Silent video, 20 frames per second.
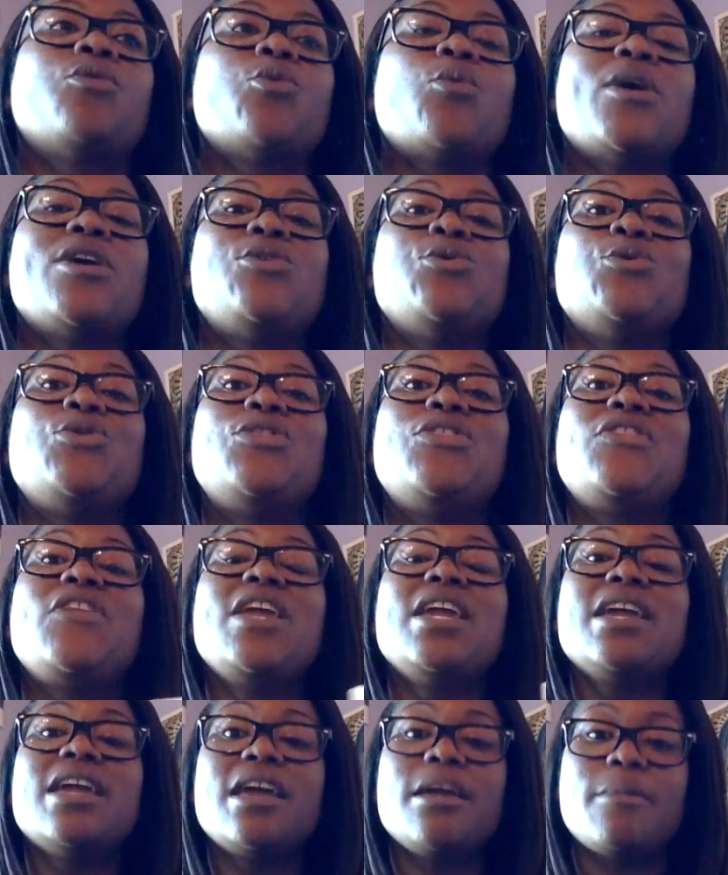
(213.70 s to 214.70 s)
the way you
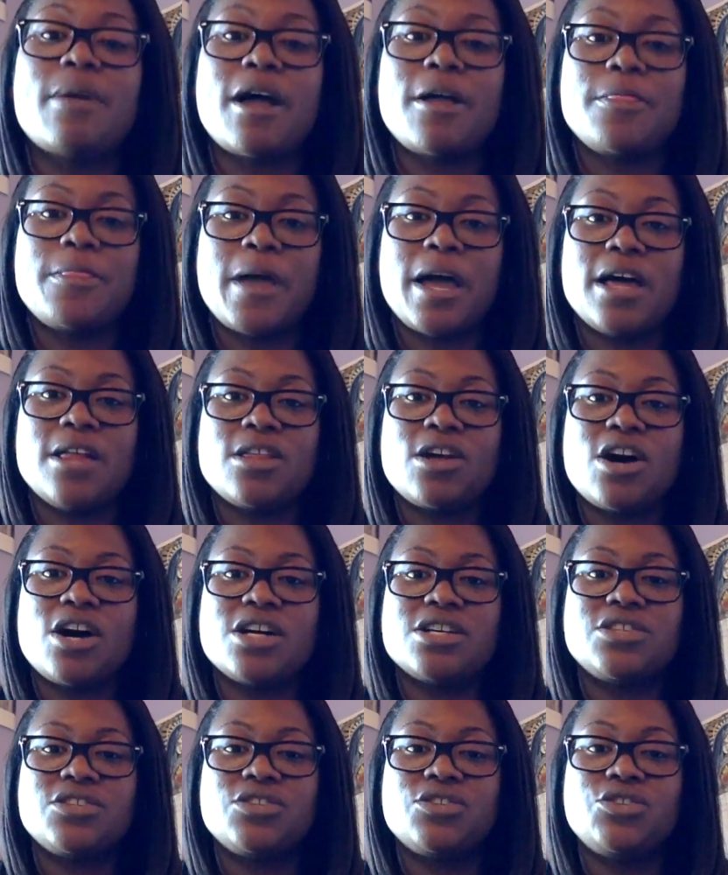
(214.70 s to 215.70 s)
think about that
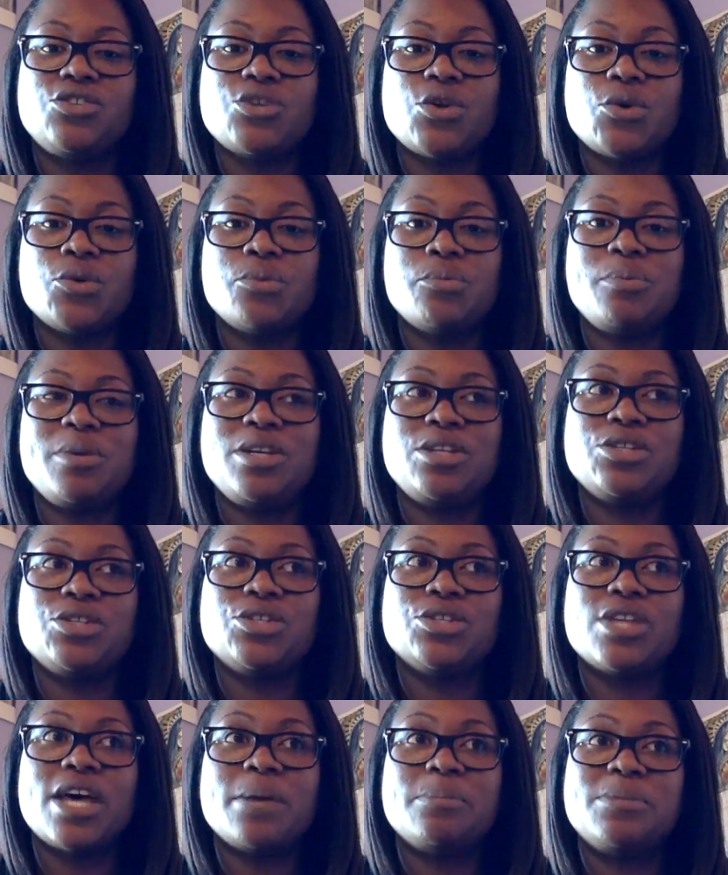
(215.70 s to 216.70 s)
loss, don't be
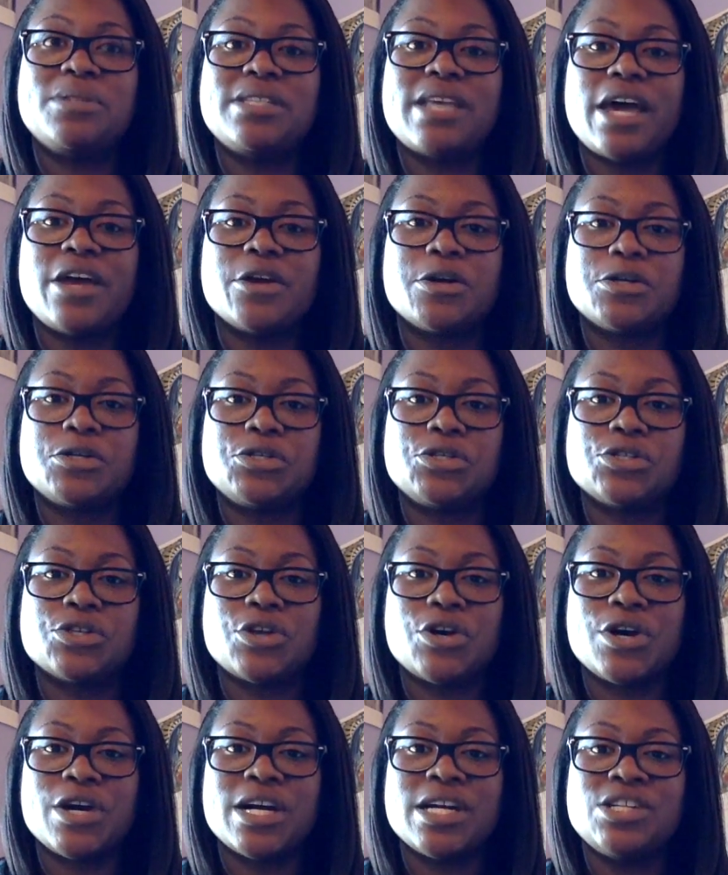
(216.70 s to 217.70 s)
just upset or
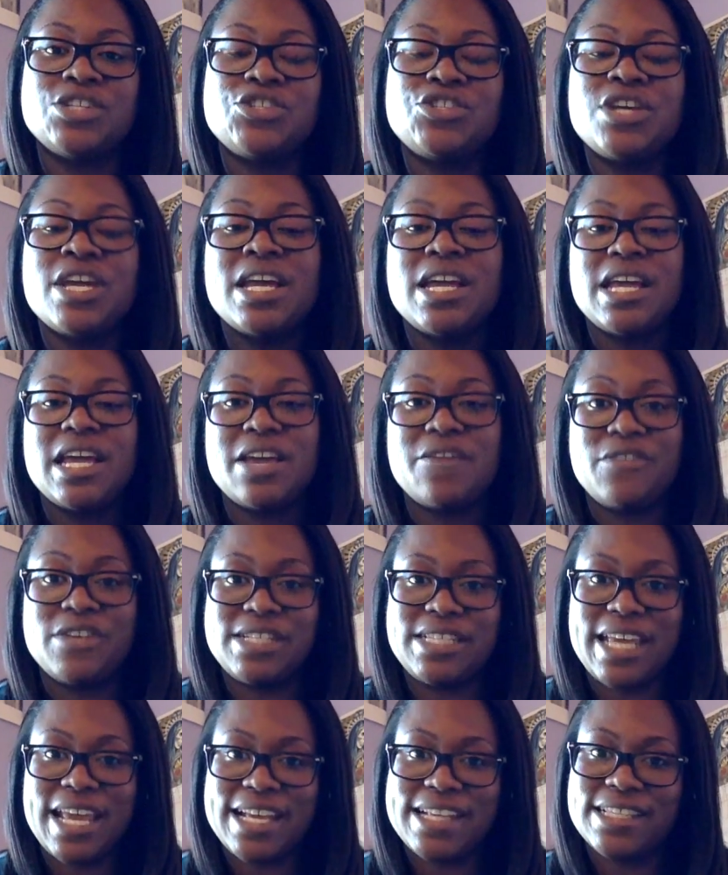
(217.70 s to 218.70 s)
discouraged if
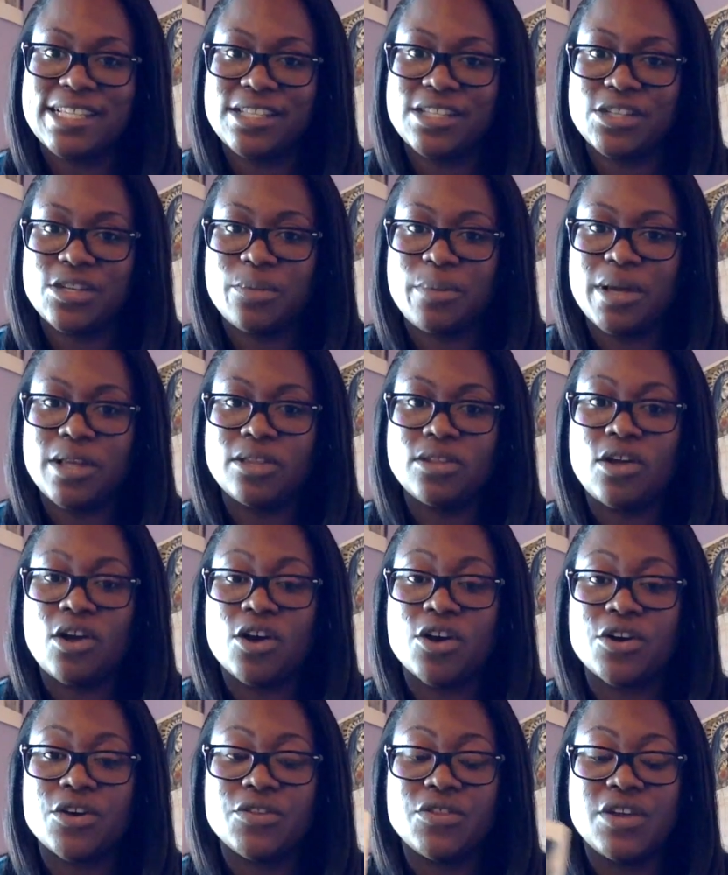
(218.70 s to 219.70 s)
it takes a little bit longer